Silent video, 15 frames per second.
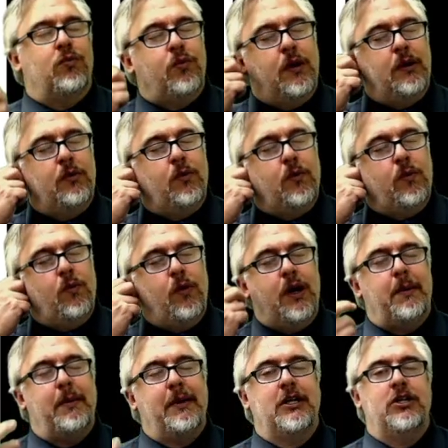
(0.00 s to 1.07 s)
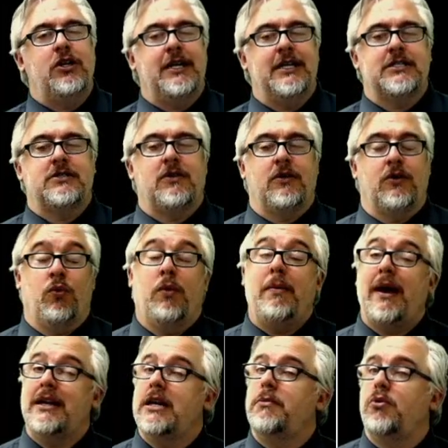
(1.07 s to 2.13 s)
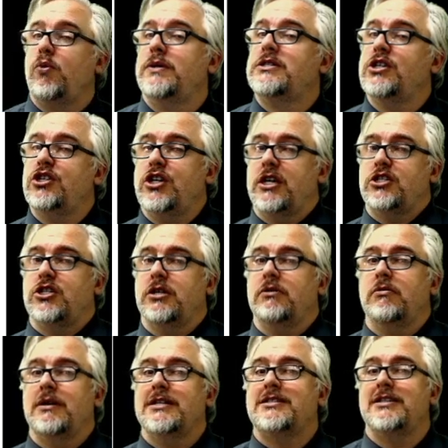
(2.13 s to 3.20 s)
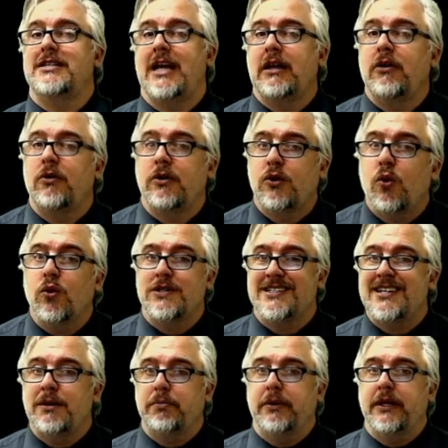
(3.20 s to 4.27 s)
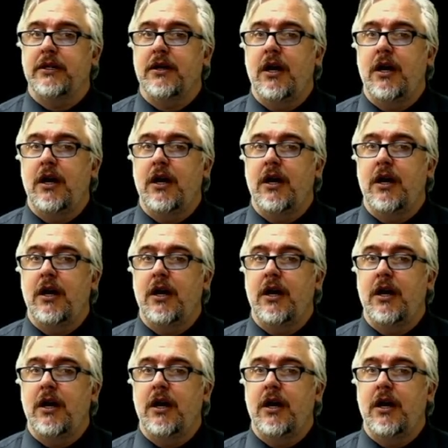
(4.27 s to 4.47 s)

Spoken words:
What am I going to do to get started? Well, my number one suggestion is to download a course template.